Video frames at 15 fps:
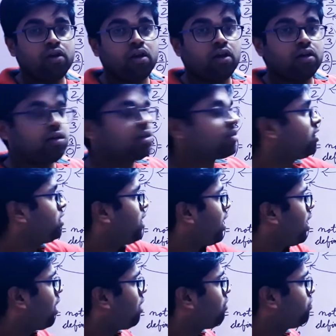doesn't
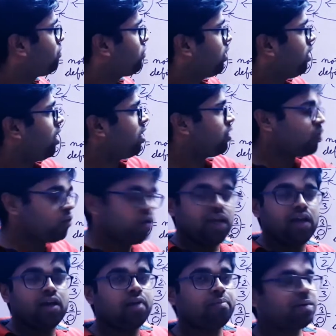have a unique
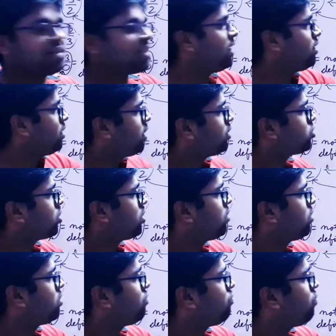representation in
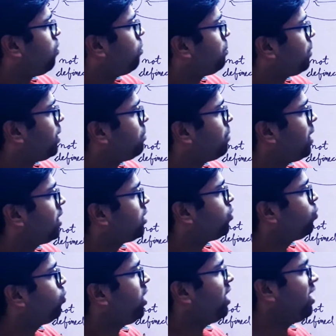the form p by
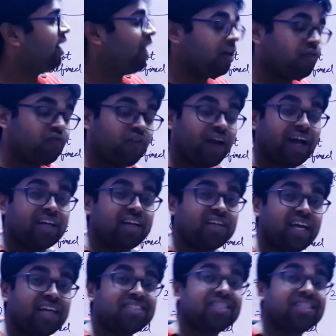q. In fact, it has